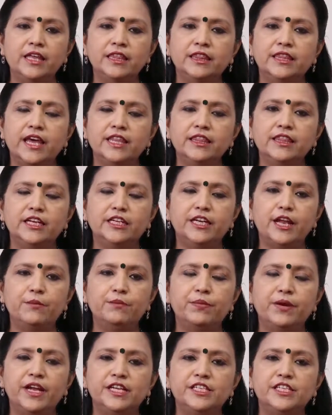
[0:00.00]
then the
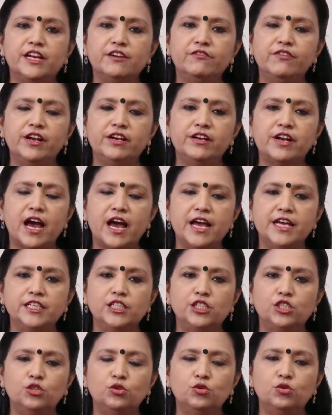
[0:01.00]
temperature will
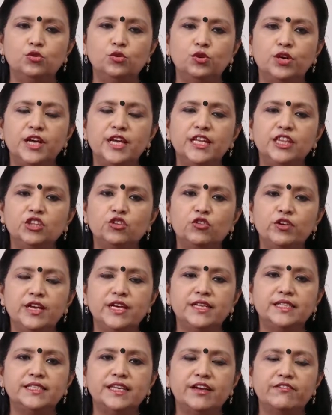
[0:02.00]
rise to
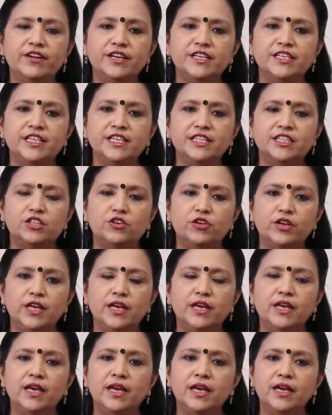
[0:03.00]

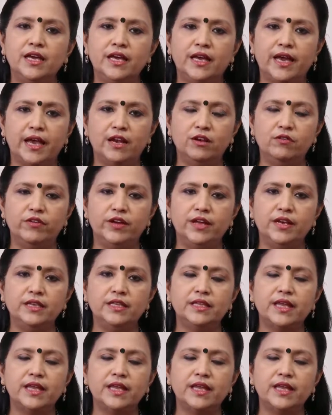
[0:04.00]
373 Kelvin,